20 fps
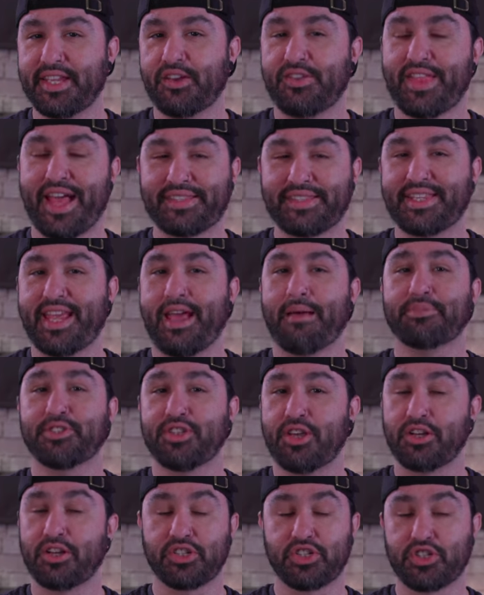here that
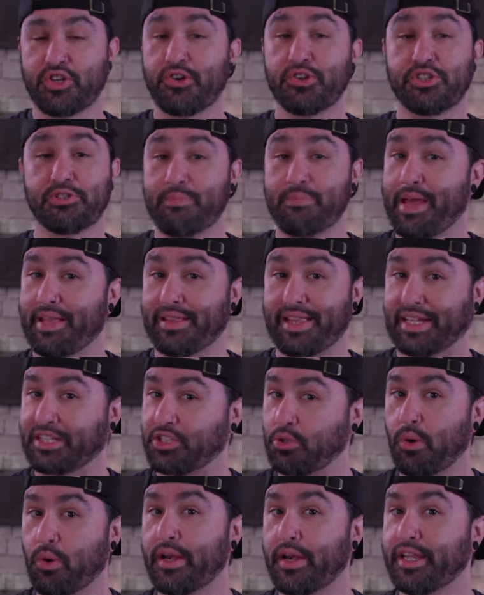Samsung sure spent
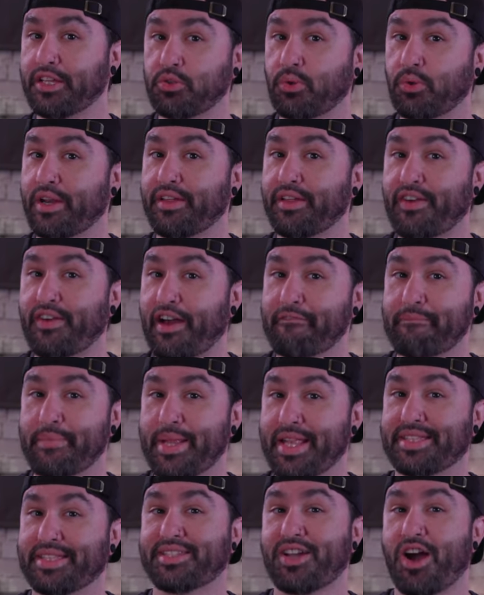like 20, 25
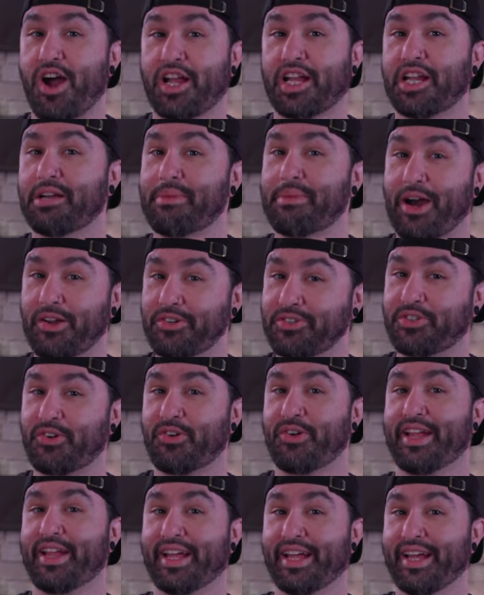minutes talking about
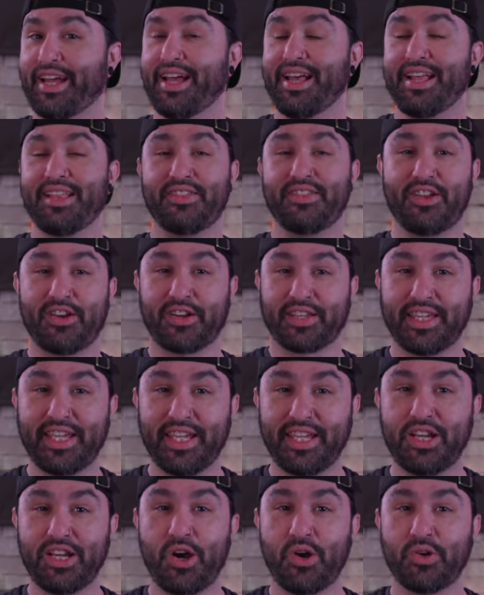during their
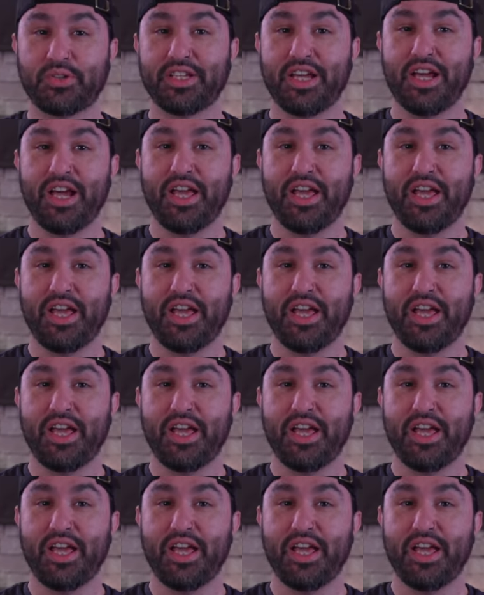keynote